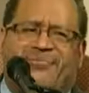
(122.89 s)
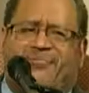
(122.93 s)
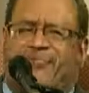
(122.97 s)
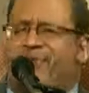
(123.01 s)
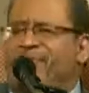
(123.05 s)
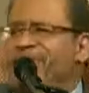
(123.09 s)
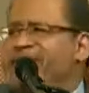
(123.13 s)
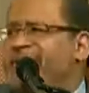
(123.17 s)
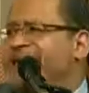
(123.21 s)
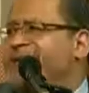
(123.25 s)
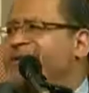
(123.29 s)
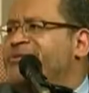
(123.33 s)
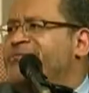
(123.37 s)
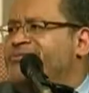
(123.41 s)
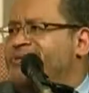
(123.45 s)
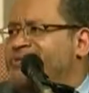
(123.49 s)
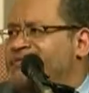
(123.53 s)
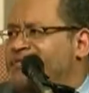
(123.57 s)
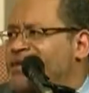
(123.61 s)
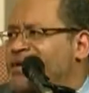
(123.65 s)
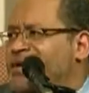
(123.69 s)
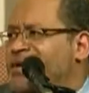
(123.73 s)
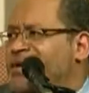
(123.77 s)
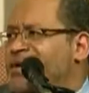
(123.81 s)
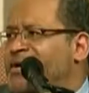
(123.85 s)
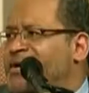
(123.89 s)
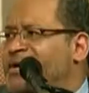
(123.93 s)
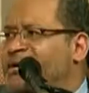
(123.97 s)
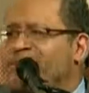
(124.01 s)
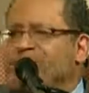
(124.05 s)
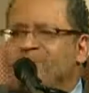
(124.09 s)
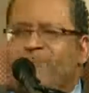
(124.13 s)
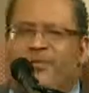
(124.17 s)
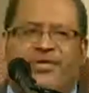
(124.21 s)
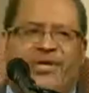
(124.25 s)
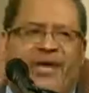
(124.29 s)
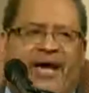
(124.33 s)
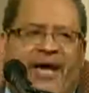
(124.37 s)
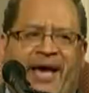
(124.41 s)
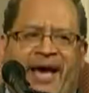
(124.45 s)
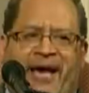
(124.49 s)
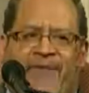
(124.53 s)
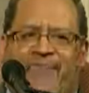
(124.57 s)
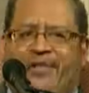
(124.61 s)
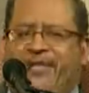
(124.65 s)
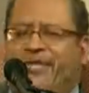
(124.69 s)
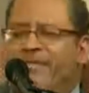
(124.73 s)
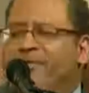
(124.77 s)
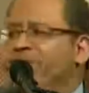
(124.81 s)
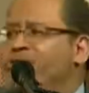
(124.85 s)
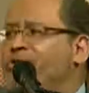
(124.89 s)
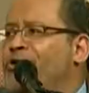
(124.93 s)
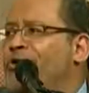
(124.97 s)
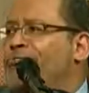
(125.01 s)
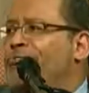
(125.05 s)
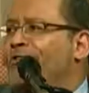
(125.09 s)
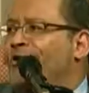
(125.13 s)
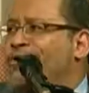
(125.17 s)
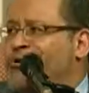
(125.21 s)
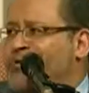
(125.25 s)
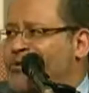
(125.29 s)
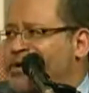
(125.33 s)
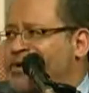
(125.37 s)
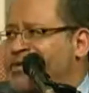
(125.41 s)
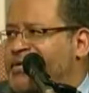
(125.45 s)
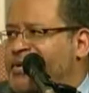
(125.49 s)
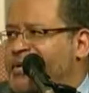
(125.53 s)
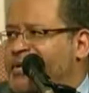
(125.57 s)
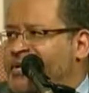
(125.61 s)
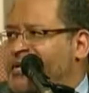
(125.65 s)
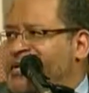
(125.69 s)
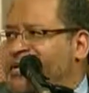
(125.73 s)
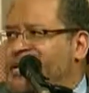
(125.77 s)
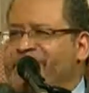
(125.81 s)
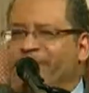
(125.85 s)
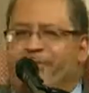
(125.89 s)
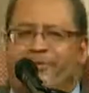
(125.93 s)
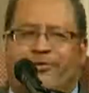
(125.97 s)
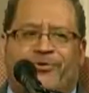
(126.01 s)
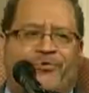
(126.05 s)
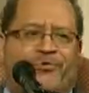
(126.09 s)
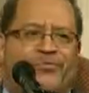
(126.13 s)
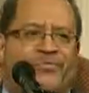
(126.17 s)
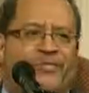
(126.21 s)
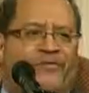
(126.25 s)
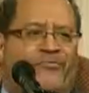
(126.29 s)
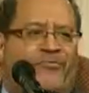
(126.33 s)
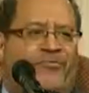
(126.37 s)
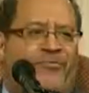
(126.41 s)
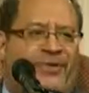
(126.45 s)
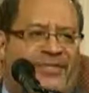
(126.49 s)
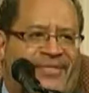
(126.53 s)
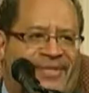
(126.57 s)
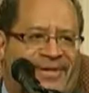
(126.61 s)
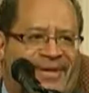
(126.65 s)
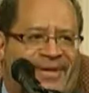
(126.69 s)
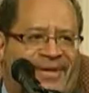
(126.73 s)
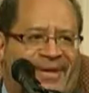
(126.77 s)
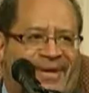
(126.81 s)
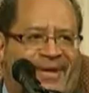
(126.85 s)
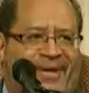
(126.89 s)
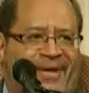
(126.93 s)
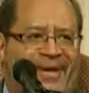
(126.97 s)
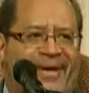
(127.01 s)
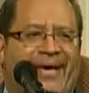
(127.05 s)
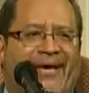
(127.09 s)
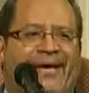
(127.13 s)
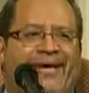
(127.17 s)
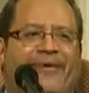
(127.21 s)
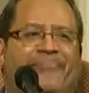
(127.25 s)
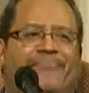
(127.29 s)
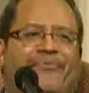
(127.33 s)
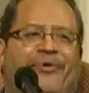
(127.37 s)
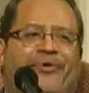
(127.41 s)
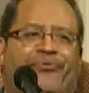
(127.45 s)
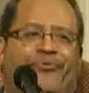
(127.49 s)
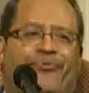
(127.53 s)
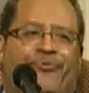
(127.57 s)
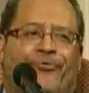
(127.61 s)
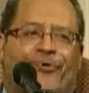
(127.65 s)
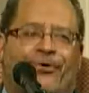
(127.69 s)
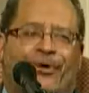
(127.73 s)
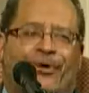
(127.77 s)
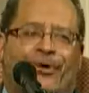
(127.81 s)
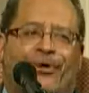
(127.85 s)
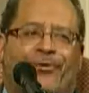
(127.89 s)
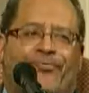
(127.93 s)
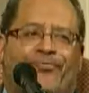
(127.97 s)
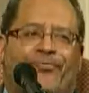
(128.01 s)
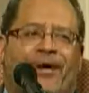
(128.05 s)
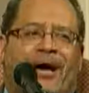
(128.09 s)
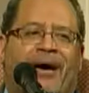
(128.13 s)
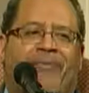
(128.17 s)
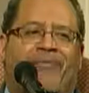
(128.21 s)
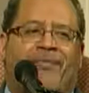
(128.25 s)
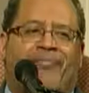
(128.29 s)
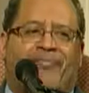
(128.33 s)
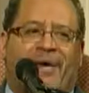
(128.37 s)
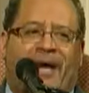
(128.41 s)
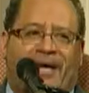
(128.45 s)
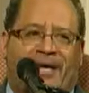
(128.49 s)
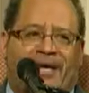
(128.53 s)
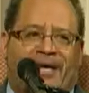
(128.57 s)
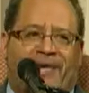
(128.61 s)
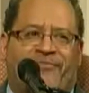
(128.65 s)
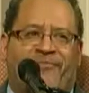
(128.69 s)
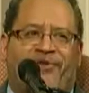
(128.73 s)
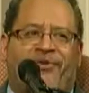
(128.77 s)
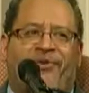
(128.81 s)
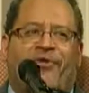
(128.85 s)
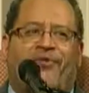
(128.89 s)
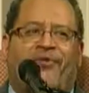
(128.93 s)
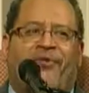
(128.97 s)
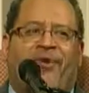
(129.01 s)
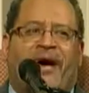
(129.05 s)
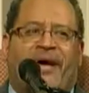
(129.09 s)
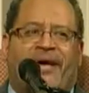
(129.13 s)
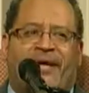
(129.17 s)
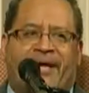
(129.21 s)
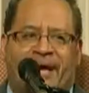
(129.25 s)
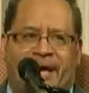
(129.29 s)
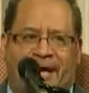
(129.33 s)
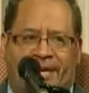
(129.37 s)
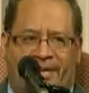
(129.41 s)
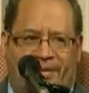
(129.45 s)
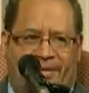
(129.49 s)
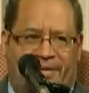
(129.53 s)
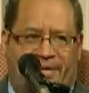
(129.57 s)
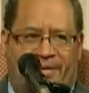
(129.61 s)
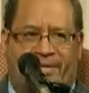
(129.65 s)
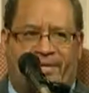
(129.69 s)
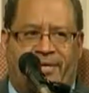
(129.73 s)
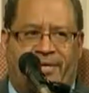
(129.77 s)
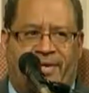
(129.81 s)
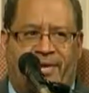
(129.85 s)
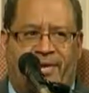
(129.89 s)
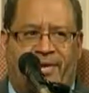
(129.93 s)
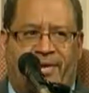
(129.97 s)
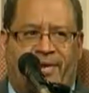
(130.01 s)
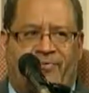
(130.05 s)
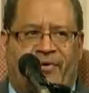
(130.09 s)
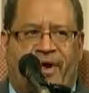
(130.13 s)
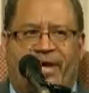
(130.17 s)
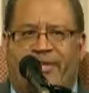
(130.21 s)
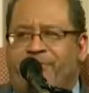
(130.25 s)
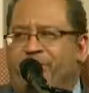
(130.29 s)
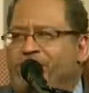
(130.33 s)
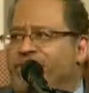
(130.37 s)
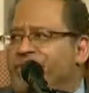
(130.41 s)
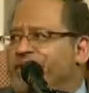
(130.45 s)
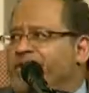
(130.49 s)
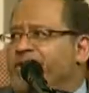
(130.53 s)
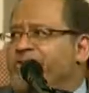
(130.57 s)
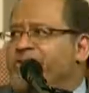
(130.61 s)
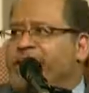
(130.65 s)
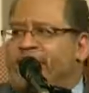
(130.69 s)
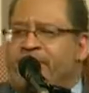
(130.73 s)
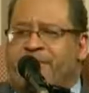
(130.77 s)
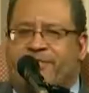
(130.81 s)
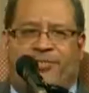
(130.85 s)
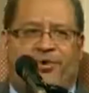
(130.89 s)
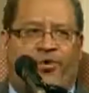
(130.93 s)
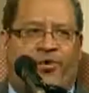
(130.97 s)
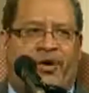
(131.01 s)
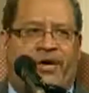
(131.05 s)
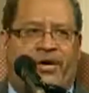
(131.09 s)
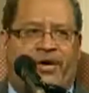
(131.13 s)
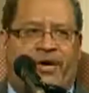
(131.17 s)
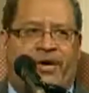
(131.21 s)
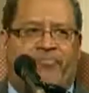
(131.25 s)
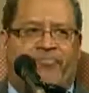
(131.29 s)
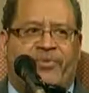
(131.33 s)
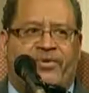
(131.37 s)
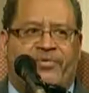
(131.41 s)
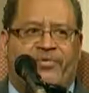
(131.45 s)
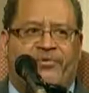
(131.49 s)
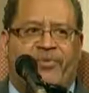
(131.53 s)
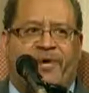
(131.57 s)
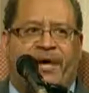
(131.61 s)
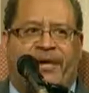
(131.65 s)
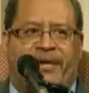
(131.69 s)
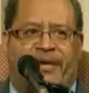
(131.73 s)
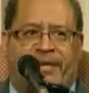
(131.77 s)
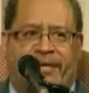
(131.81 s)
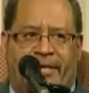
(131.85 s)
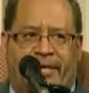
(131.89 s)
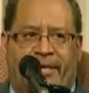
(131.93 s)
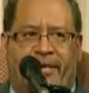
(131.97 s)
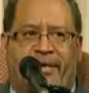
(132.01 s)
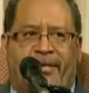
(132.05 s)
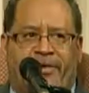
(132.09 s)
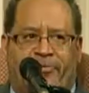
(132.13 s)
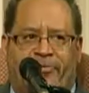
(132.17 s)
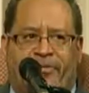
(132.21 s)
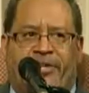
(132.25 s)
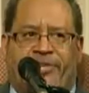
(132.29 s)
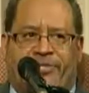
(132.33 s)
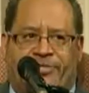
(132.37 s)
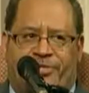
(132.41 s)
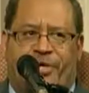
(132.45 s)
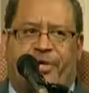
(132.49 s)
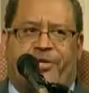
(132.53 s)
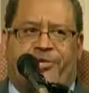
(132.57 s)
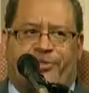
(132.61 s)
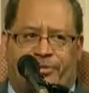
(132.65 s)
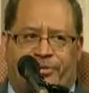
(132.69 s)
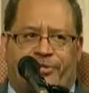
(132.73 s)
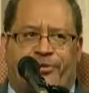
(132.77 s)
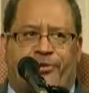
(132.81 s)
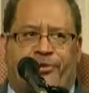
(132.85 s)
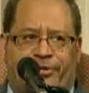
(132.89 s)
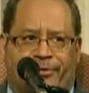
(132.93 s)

real dangerous. Because when you have it and you don't know it, and you do stuff with it, it can be real problematic if you don't know how to handle it. Right? You think you got a toy gun, but you got a Winchester.